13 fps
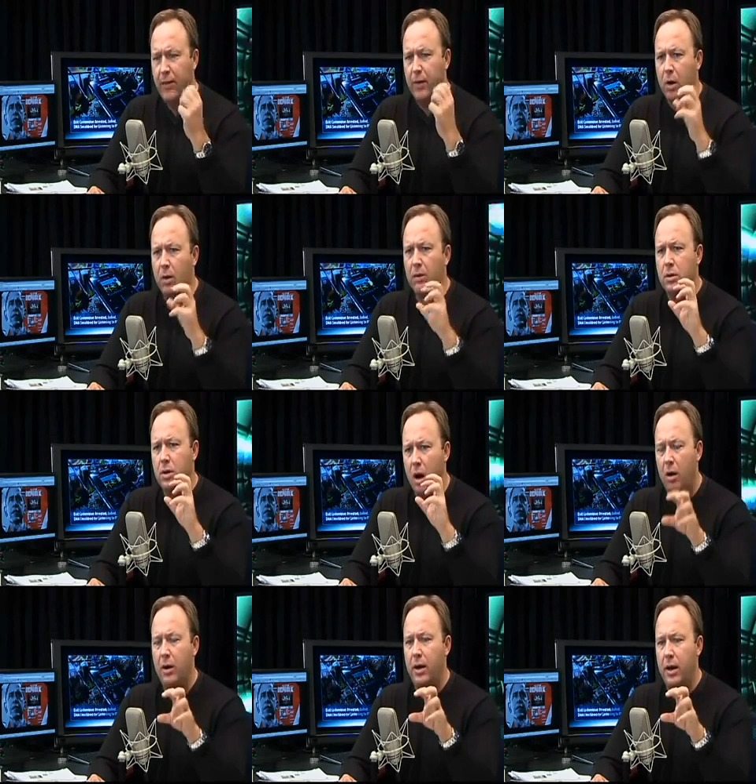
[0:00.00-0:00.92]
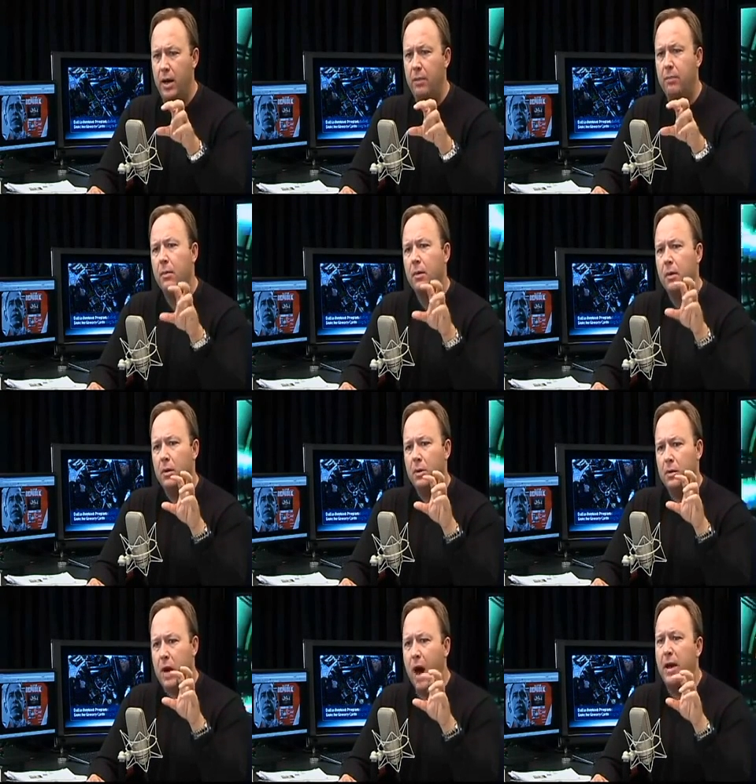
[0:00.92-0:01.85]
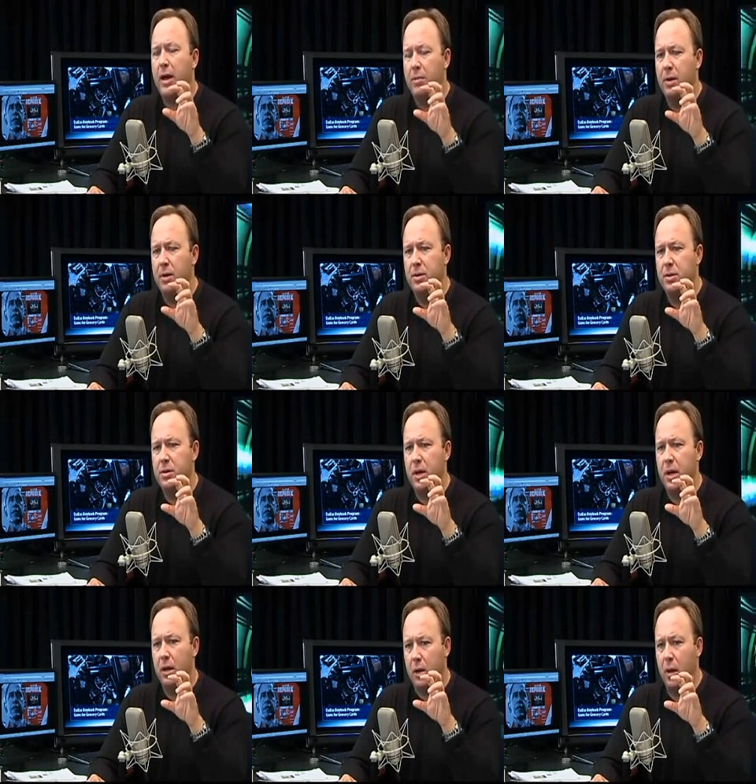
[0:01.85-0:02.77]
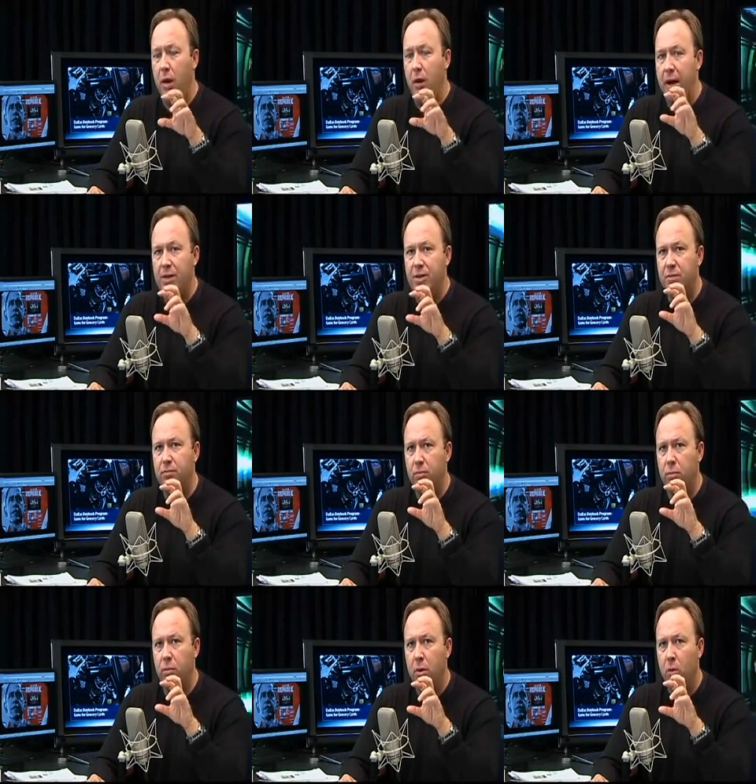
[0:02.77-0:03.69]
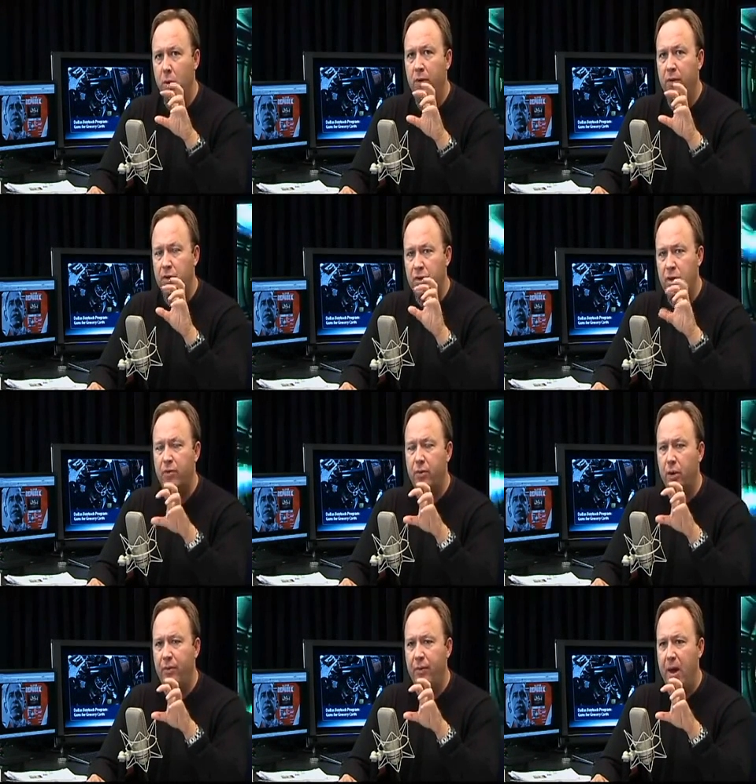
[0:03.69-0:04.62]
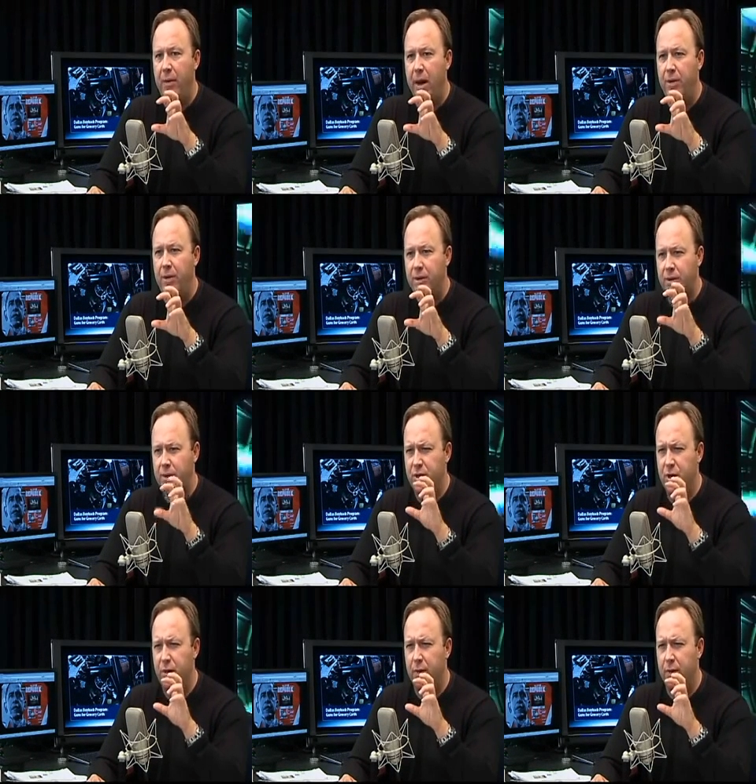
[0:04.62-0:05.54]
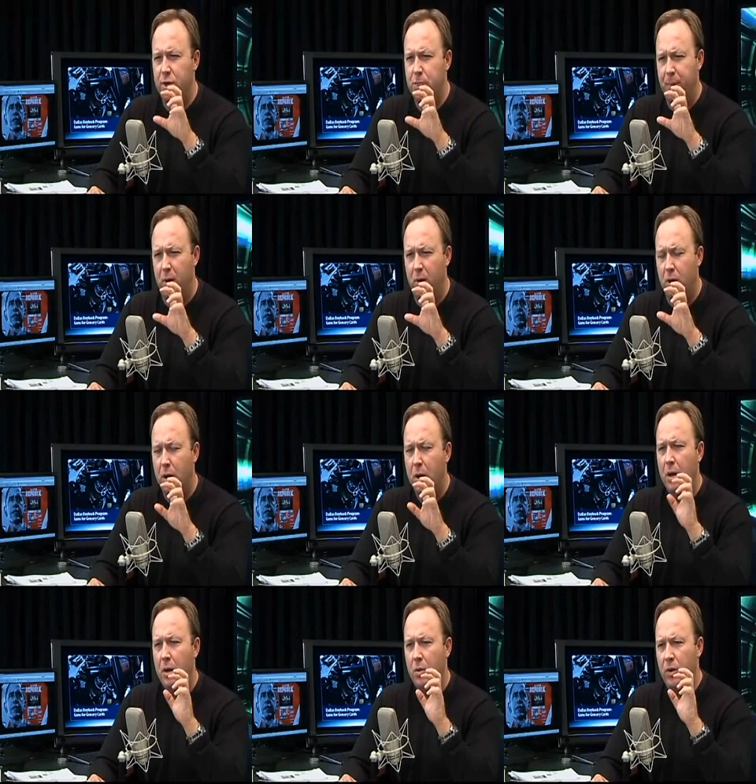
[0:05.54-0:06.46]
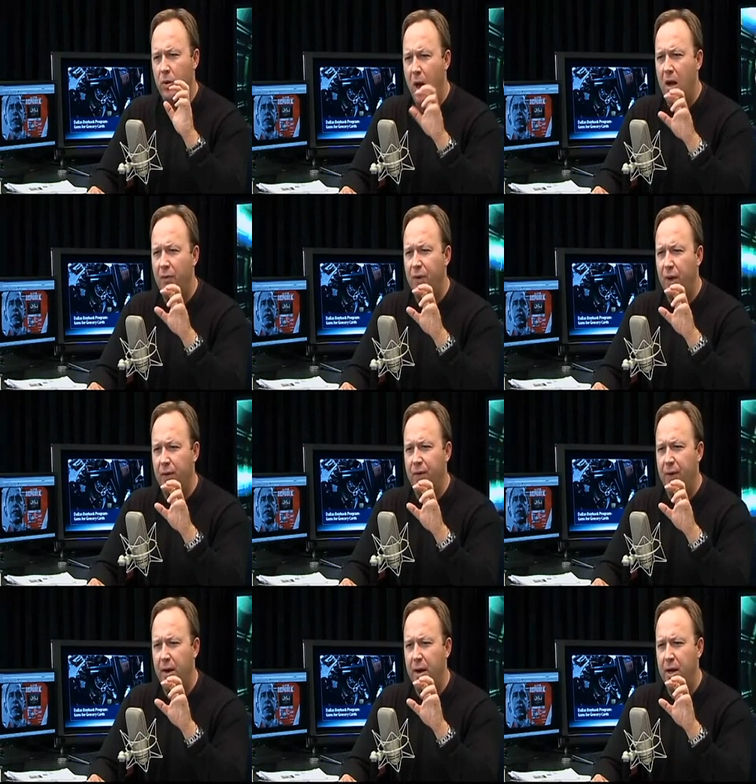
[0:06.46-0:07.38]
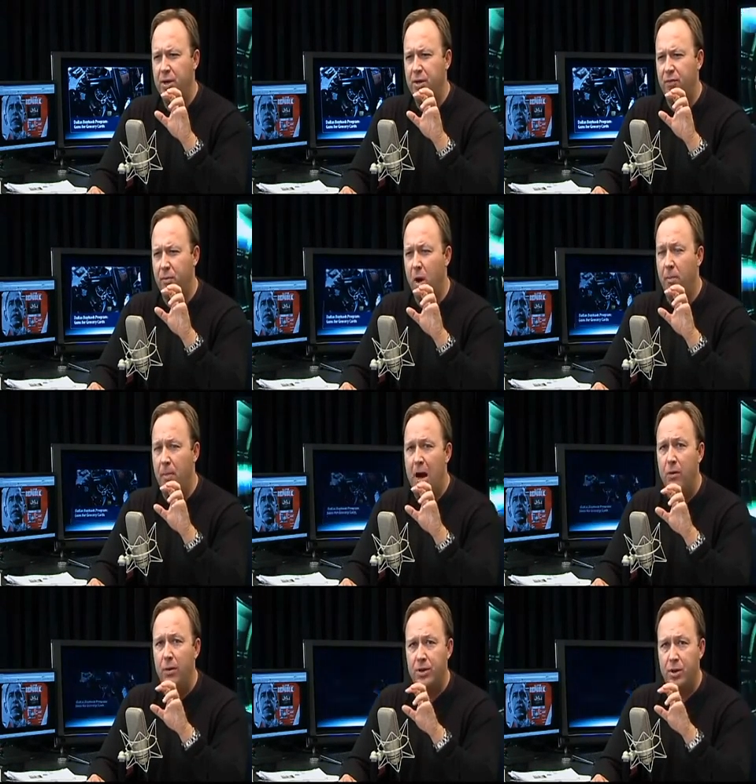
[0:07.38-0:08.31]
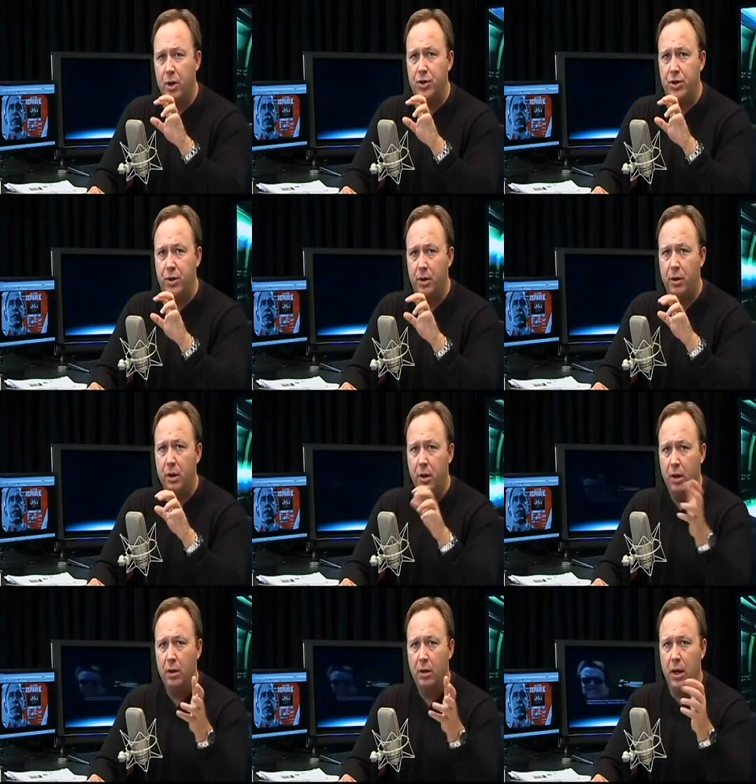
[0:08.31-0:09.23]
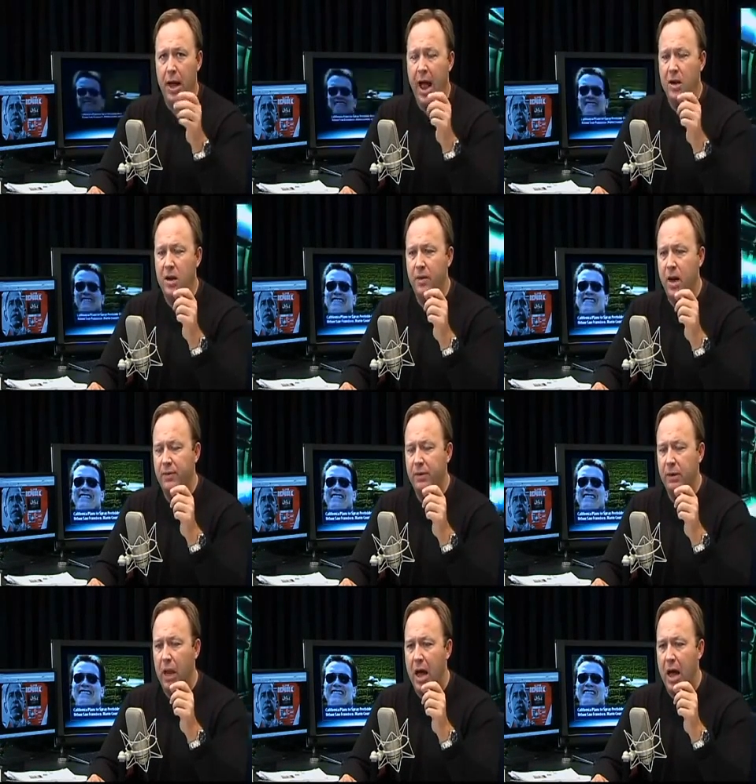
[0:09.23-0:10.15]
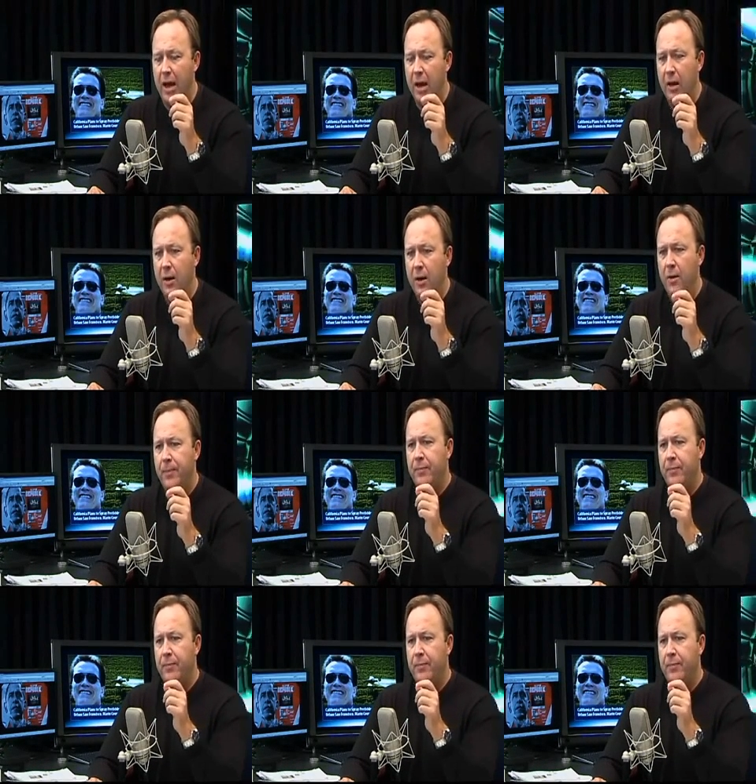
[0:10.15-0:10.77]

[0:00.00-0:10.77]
in their own Carnegie documents, clearly that's one of the central foundations, the center of the spoke for the Rockefeller Foundation. From all my research, you can add to that if you'd like.